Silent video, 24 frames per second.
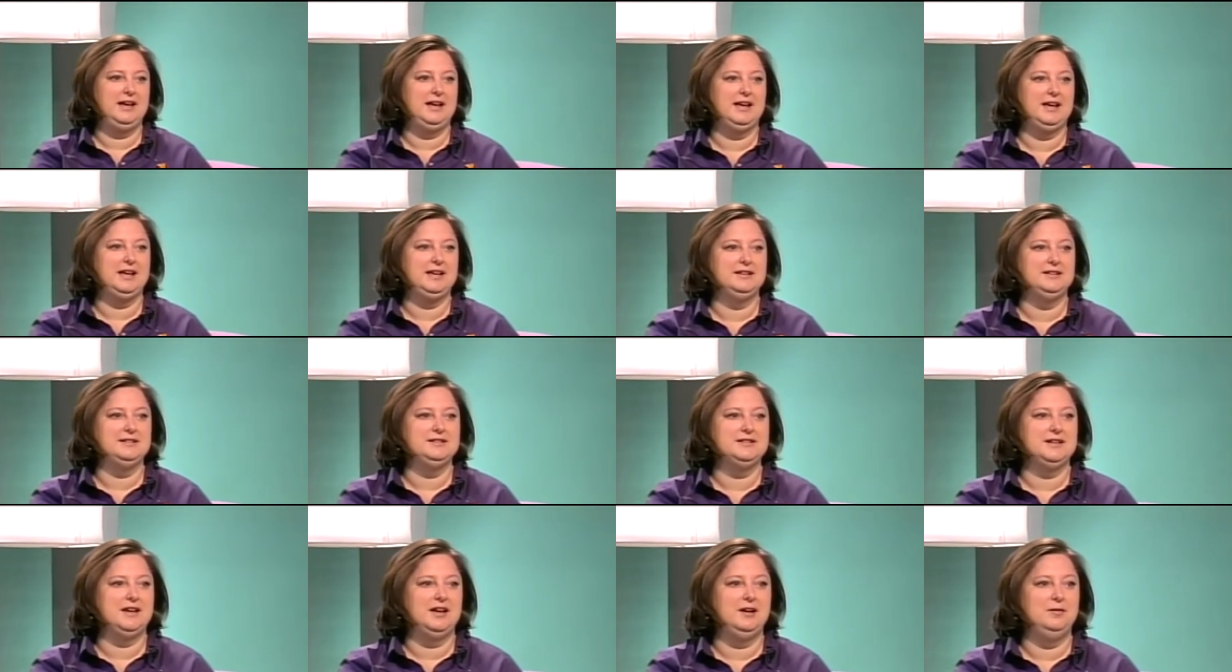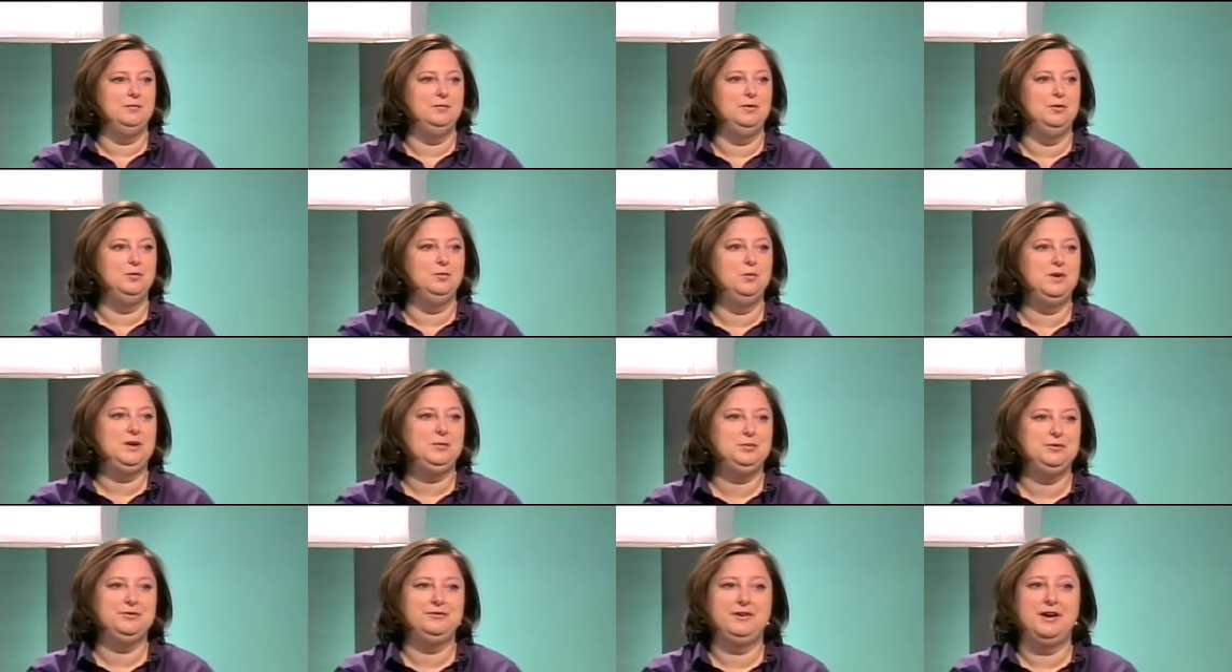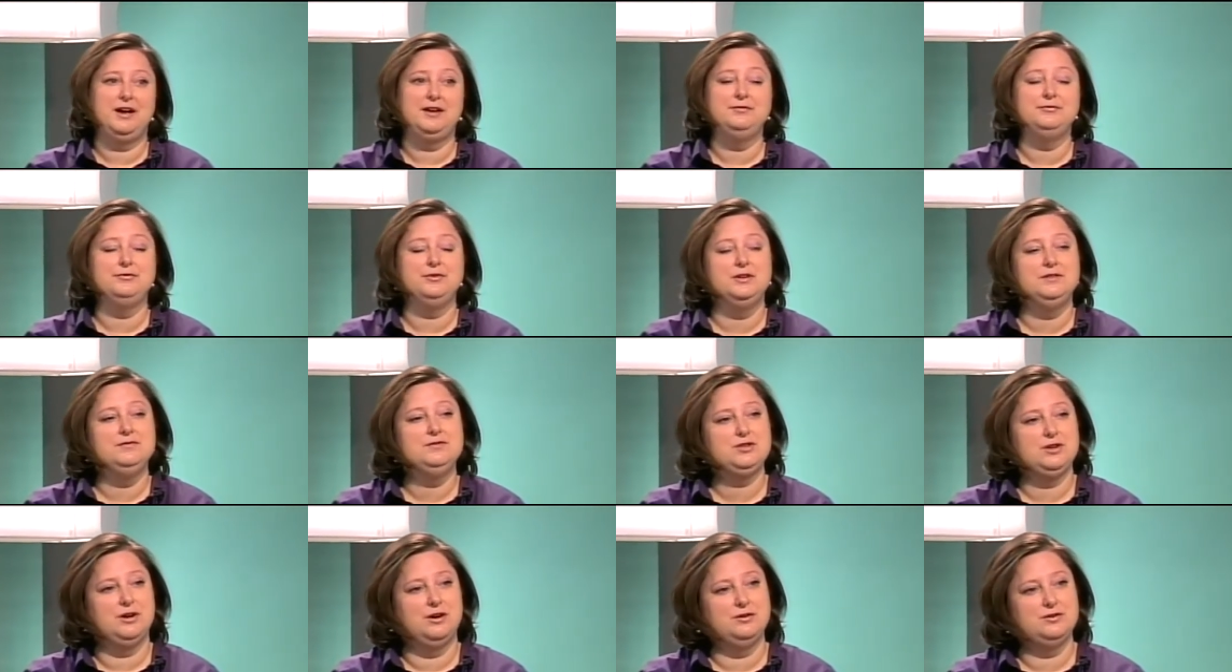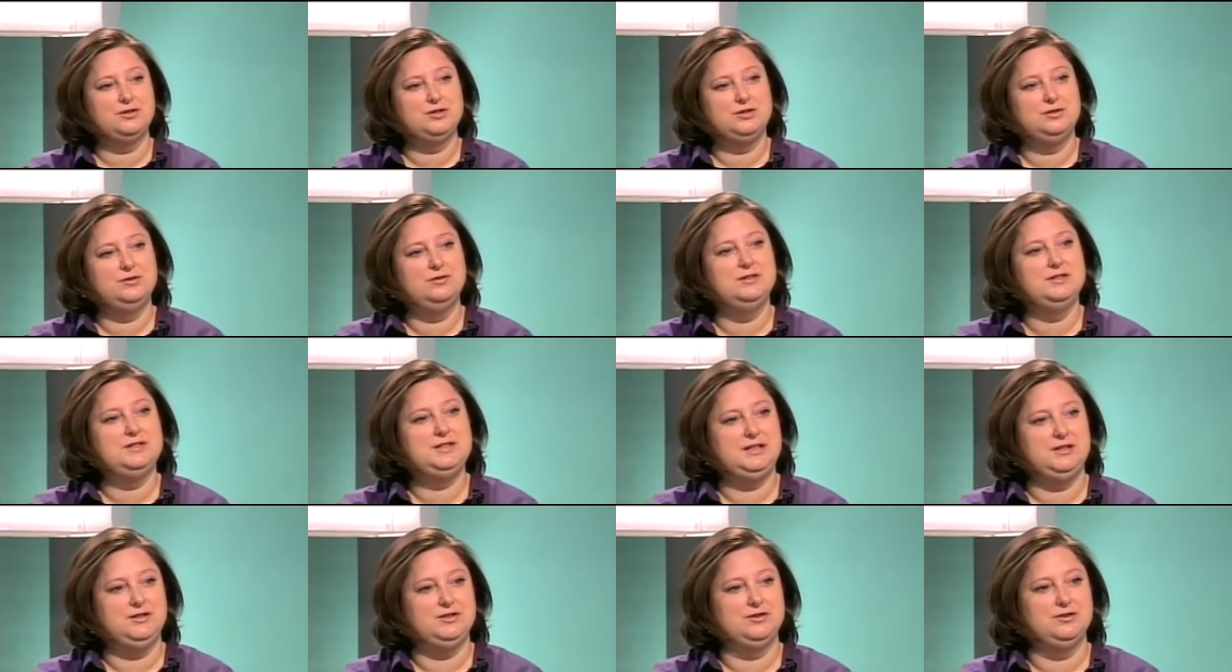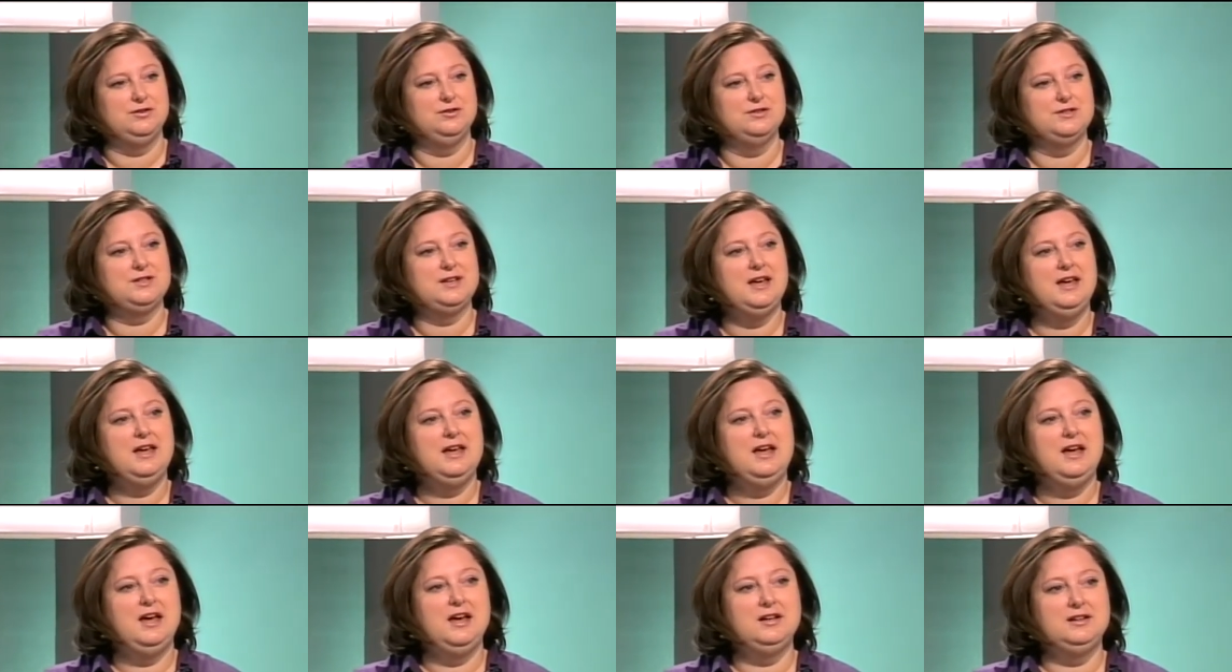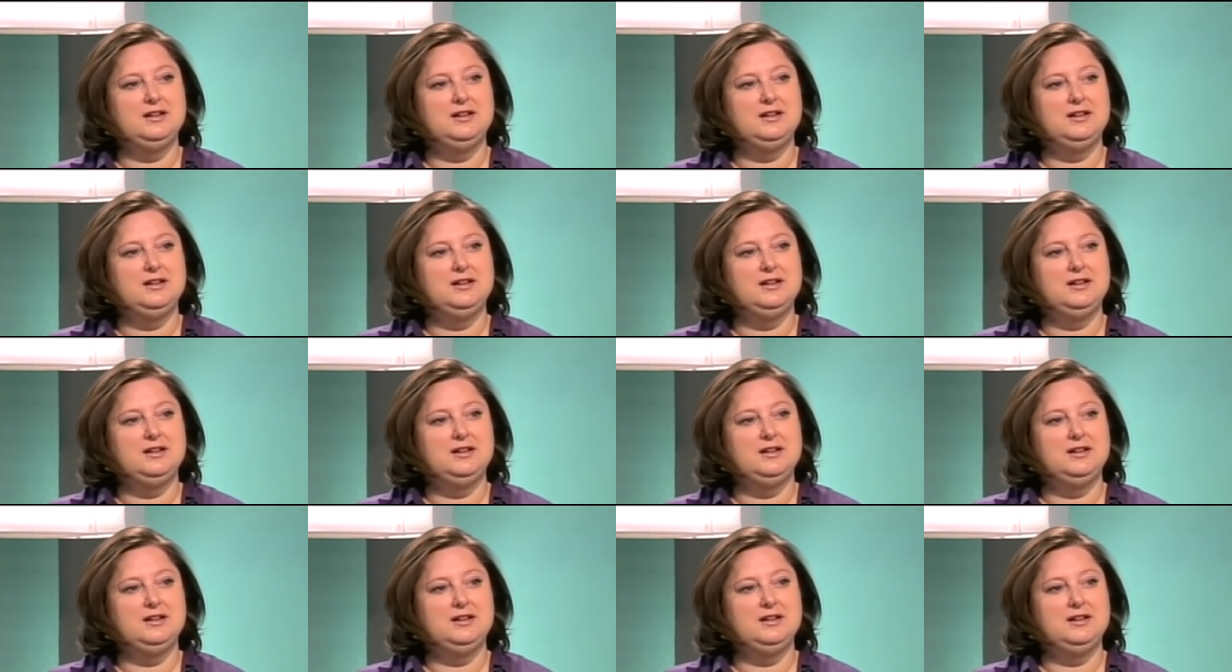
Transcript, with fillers: And um, we provide free of charge to the teachers